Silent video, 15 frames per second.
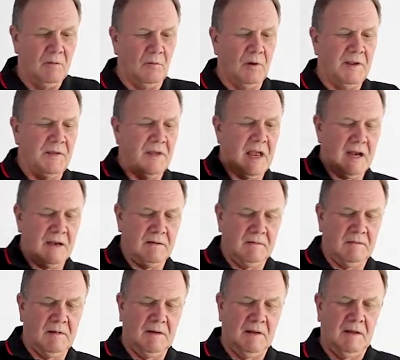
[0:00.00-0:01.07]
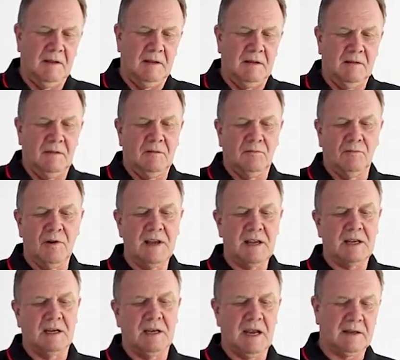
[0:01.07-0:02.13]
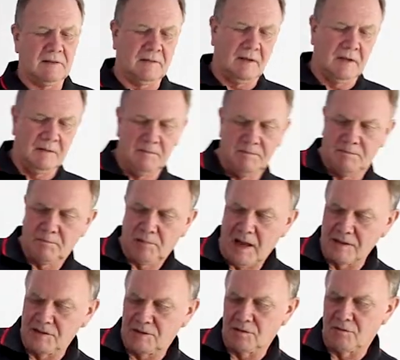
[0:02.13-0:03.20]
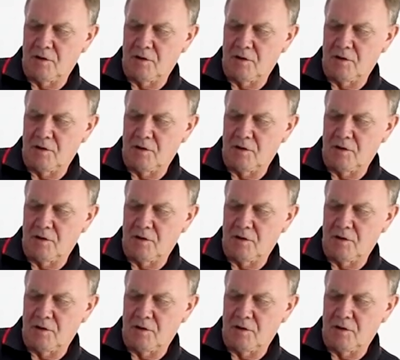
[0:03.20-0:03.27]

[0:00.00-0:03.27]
We then reconnect the plunger